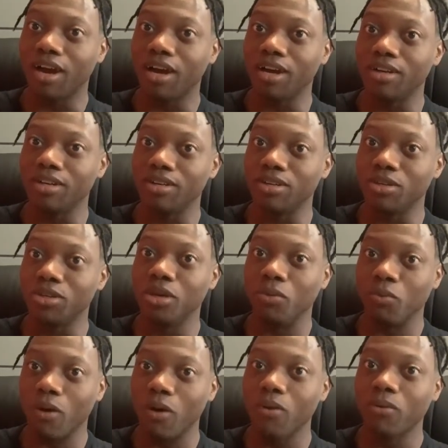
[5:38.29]
Do you
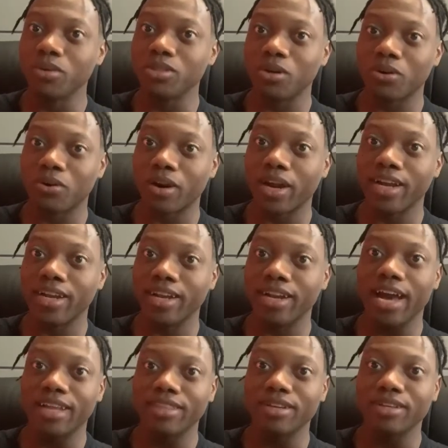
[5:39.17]
want your granddaddy
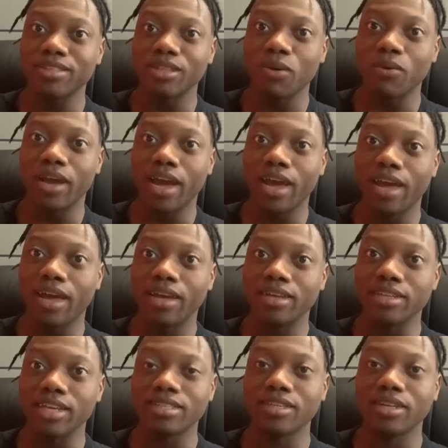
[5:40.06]
out there throwing hands?
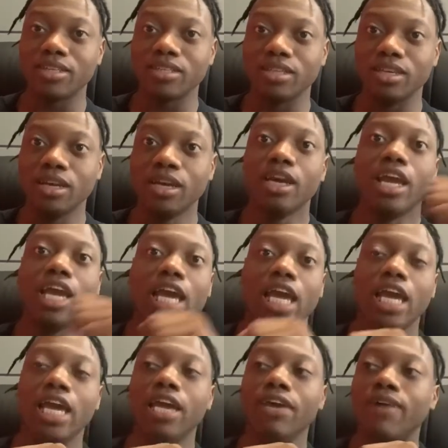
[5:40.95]
Like, seriously,
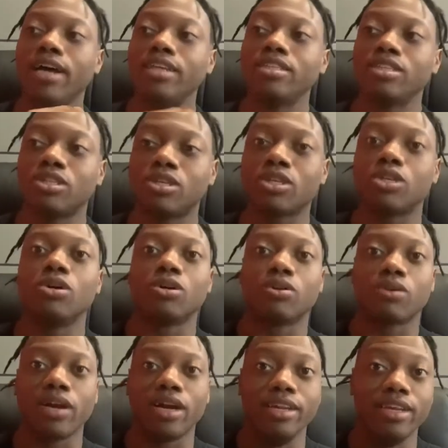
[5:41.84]
if I just took your
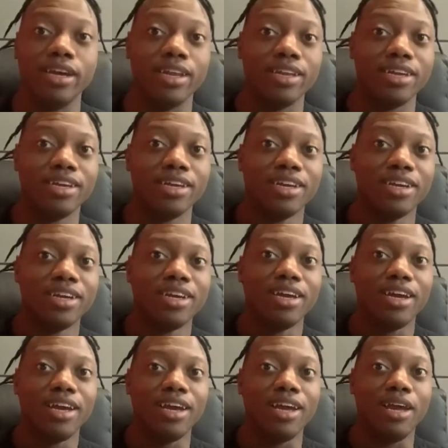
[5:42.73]
granddaddy
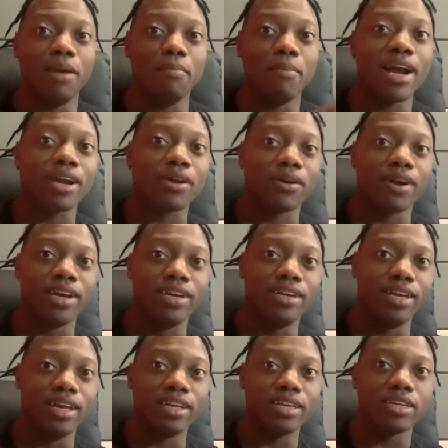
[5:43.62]
and my
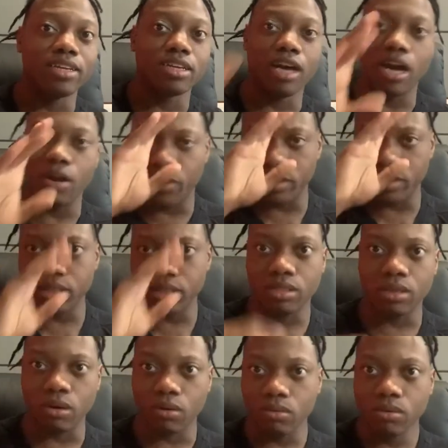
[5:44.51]
granddaddy, God rest his
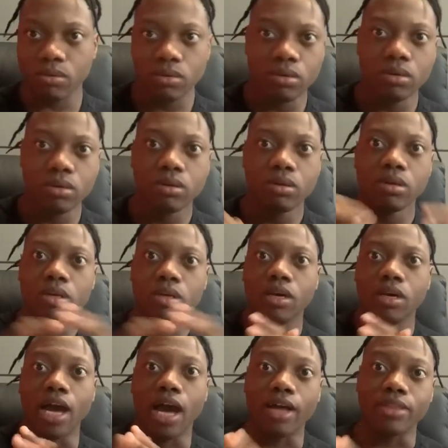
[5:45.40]
soul,
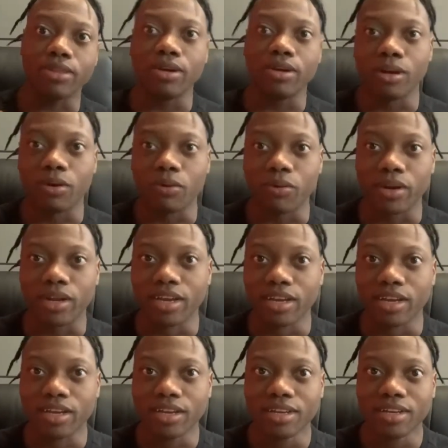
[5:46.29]
out there in the
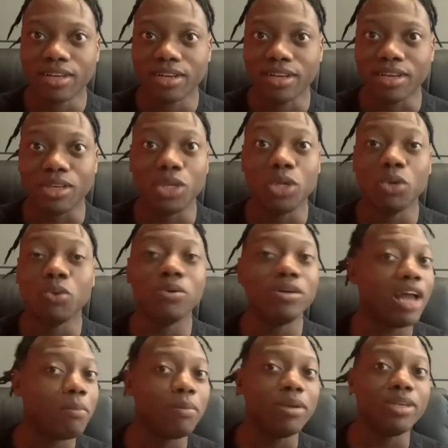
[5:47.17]
ring, you would
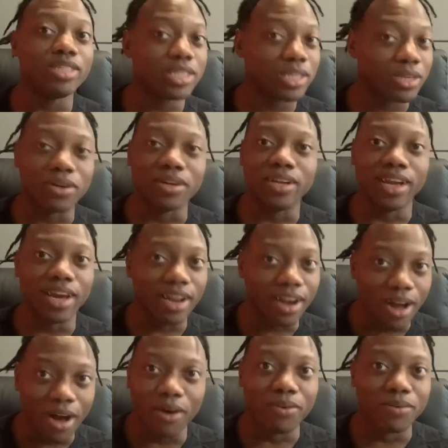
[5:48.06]
not be cheering at
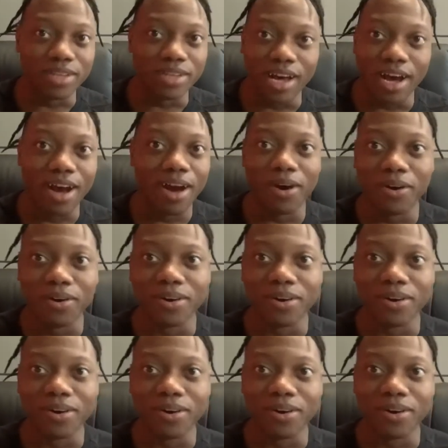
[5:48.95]
home, dog.